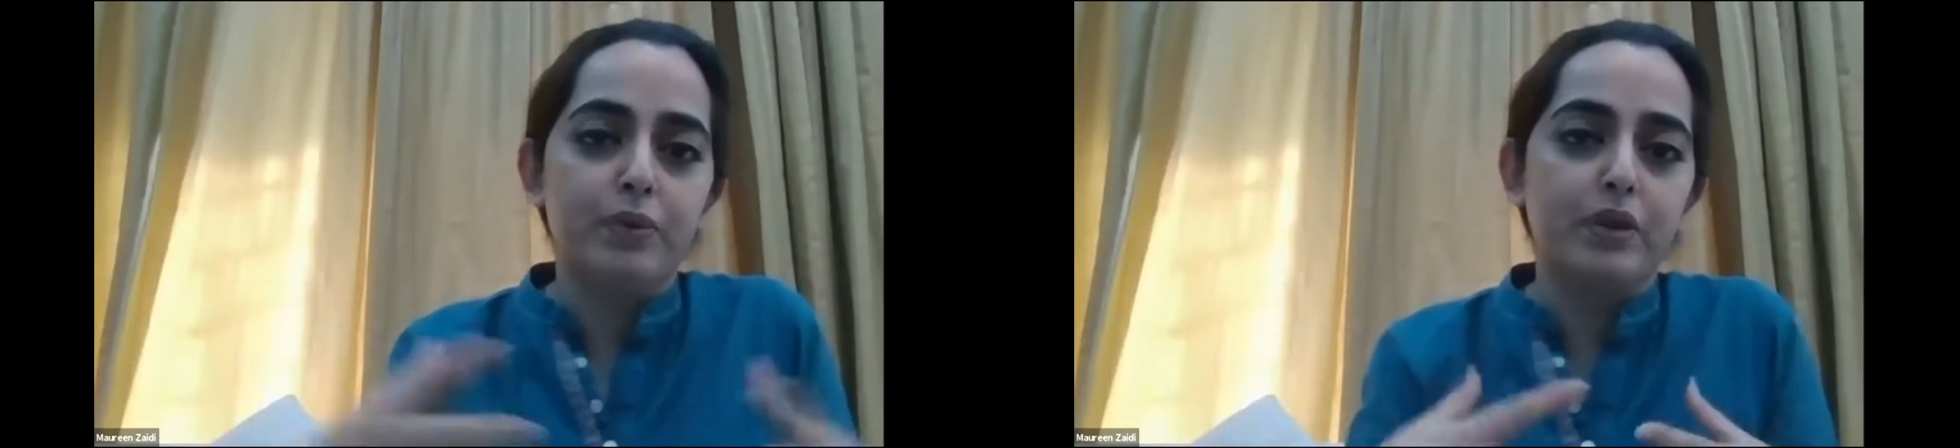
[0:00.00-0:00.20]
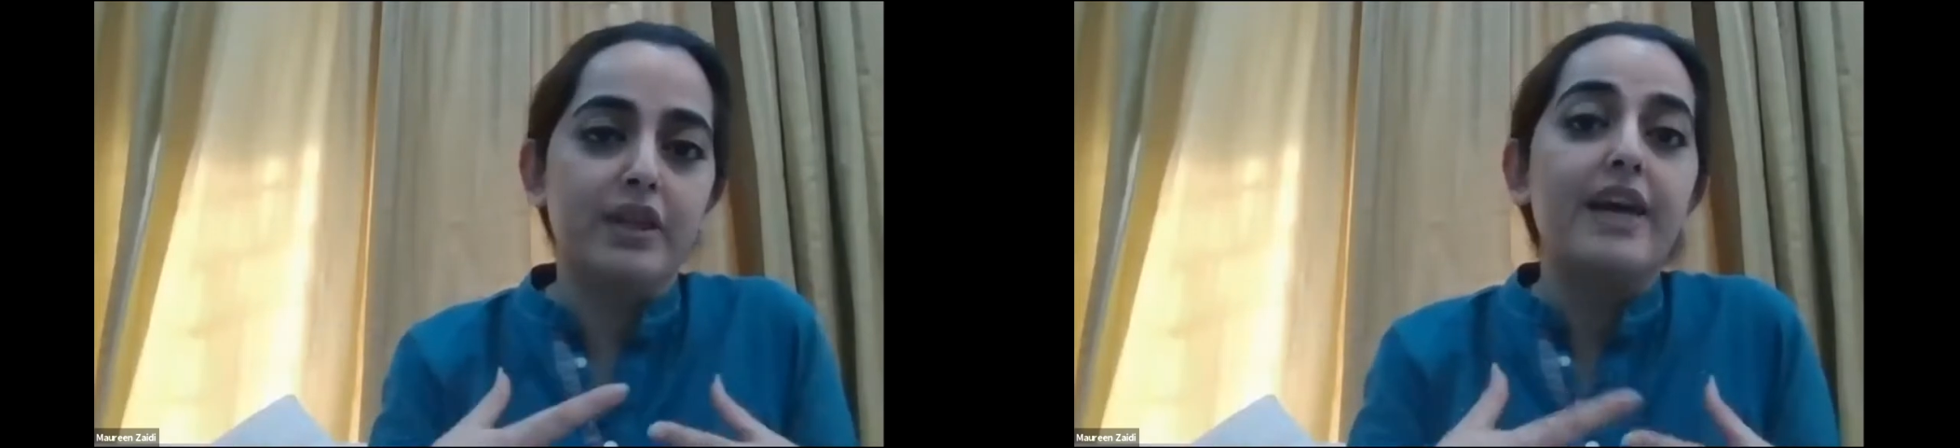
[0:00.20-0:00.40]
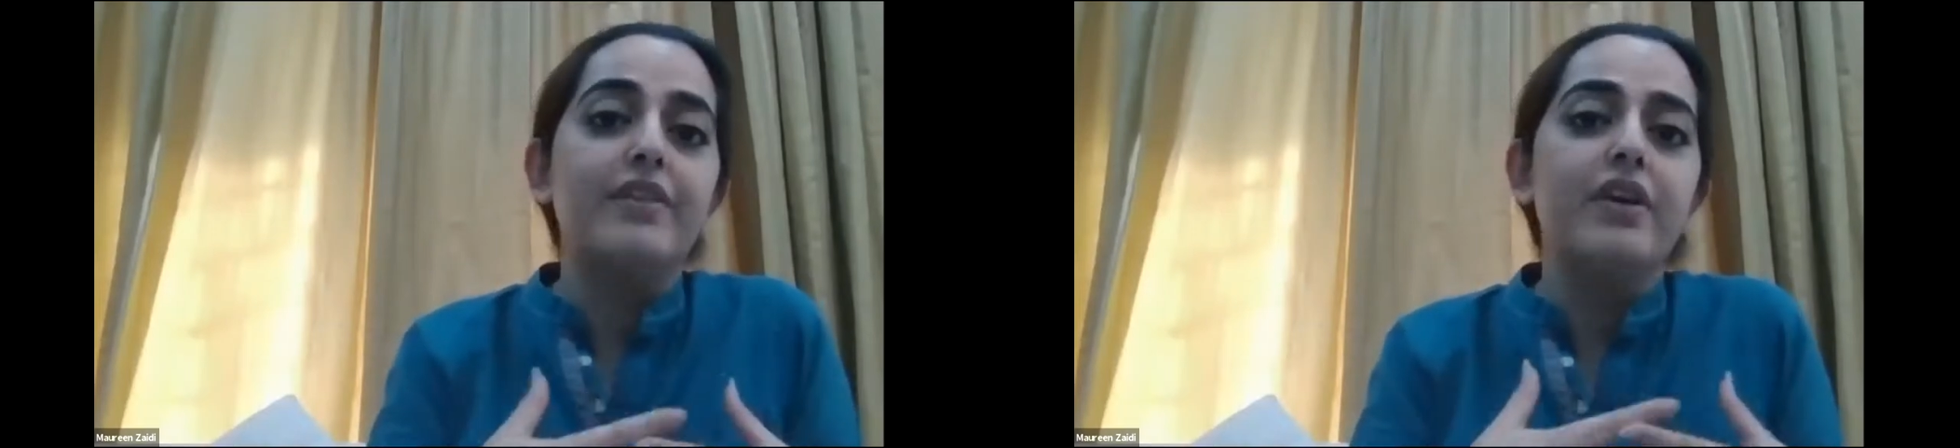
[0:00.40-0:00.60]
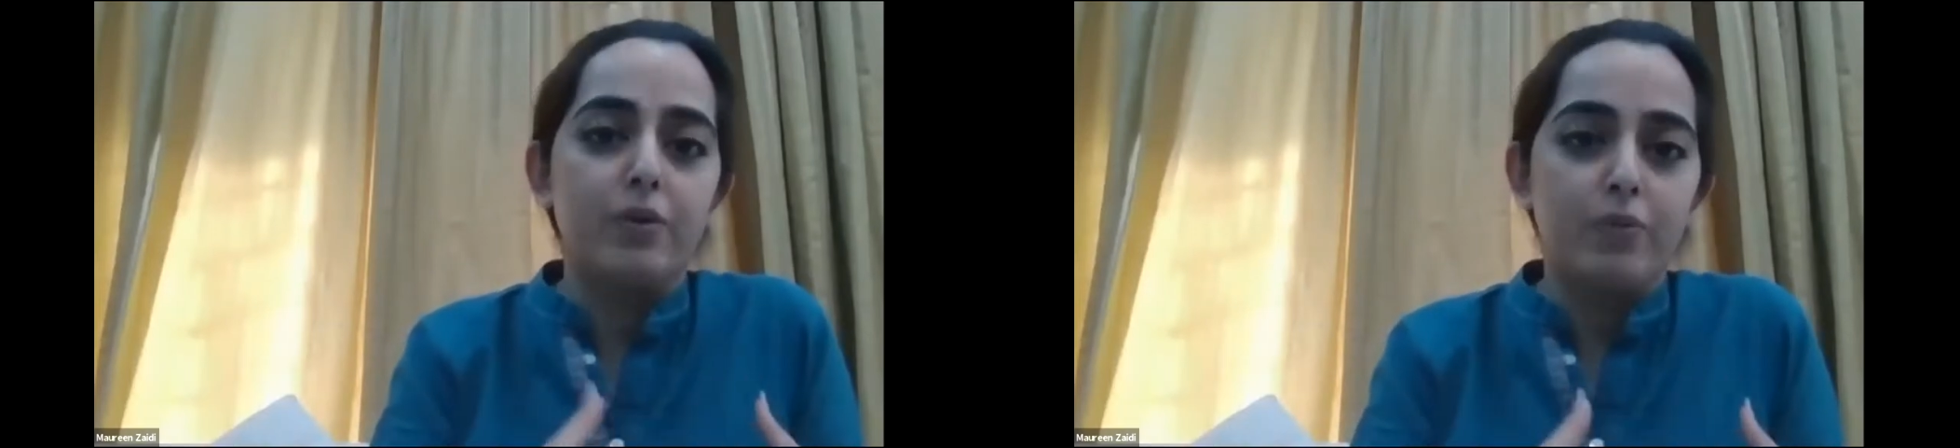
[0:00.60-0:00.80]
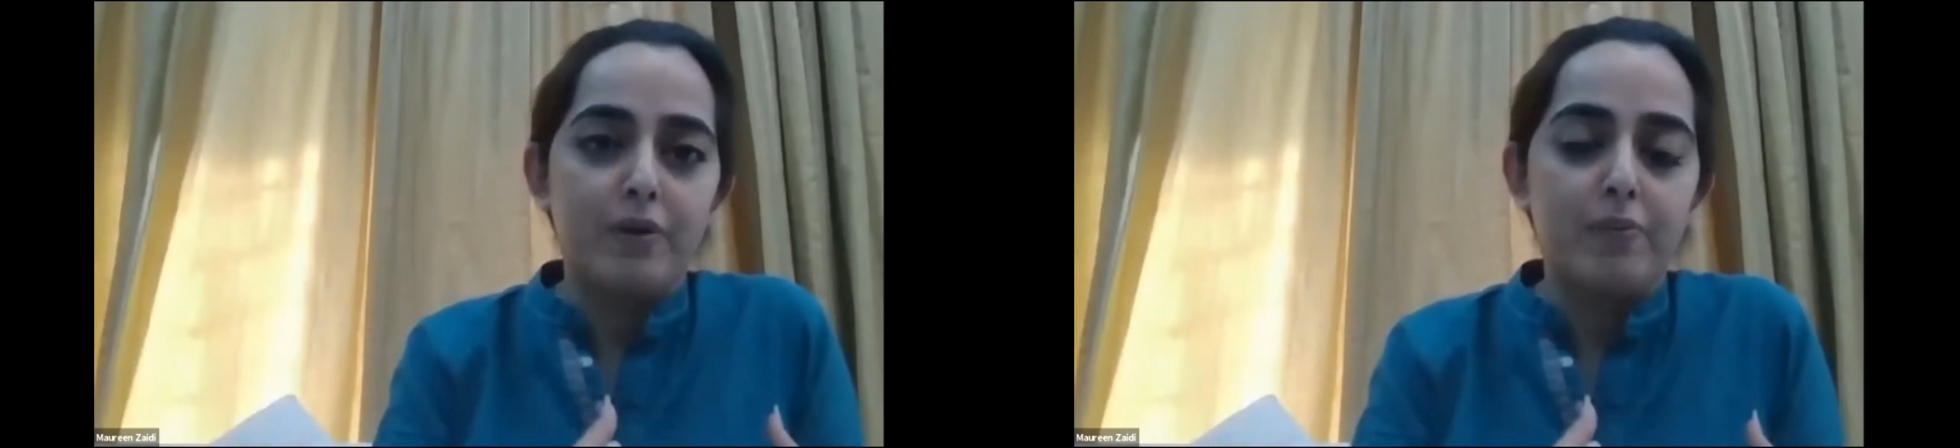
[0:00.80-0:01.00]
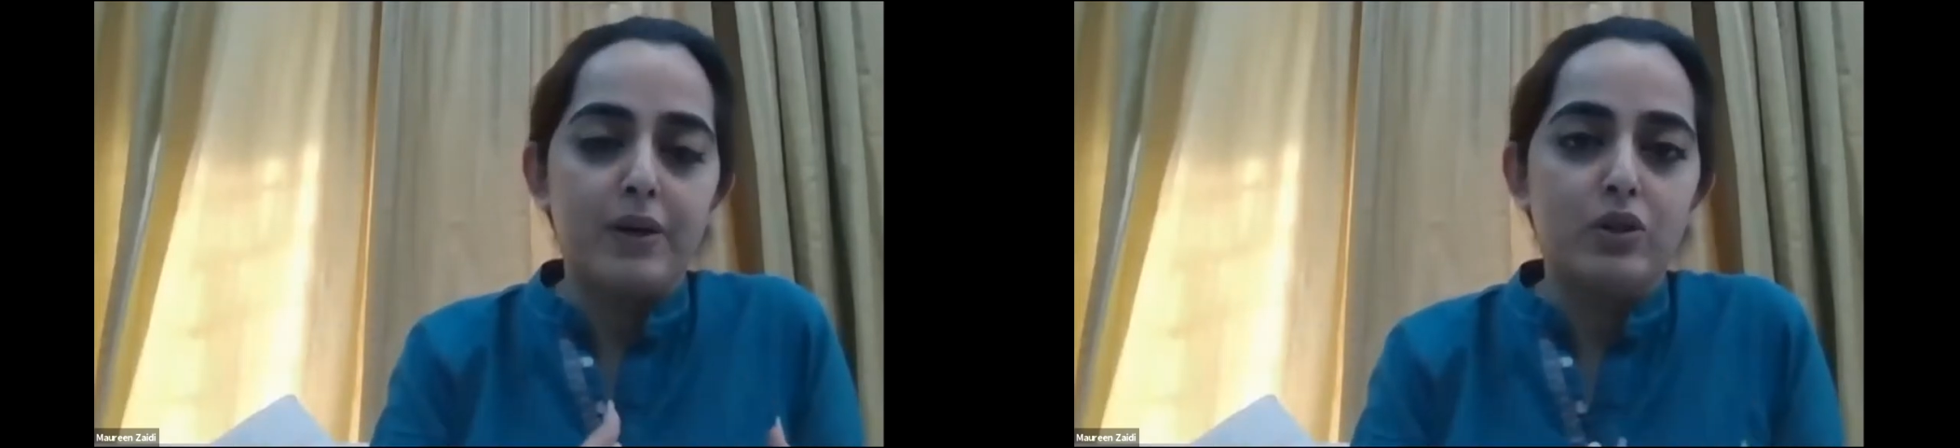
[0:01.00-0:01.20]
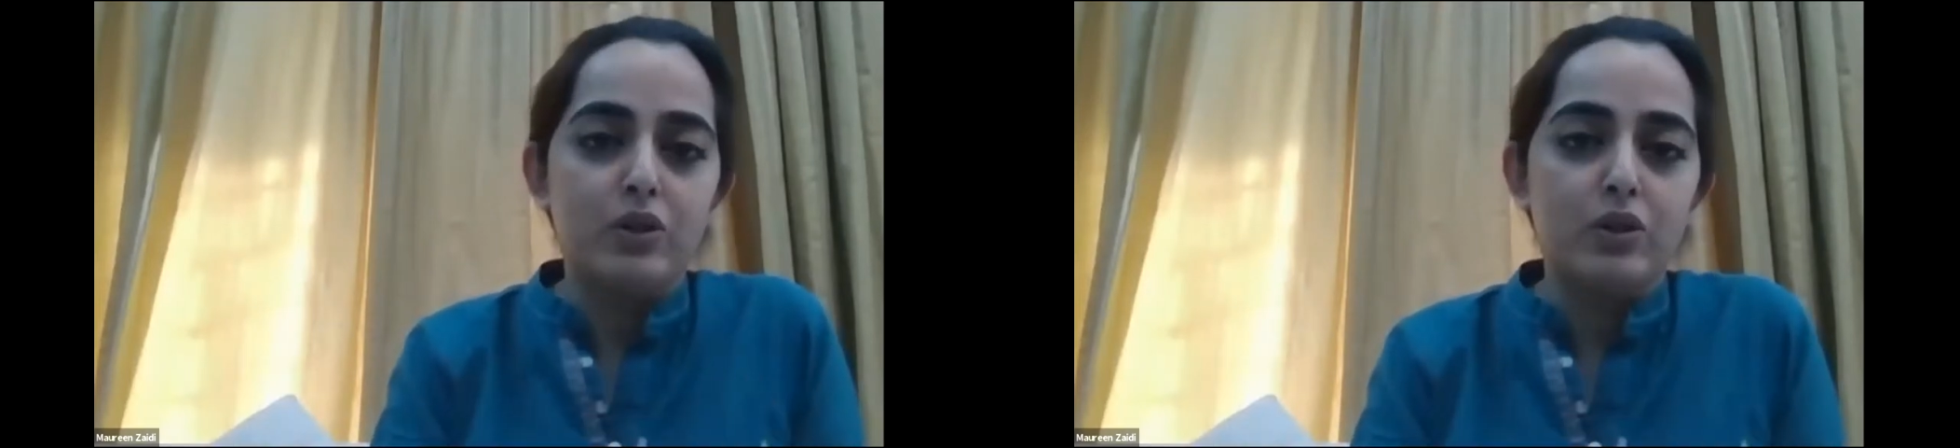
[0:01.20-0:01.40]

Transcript: uh, gather at one place.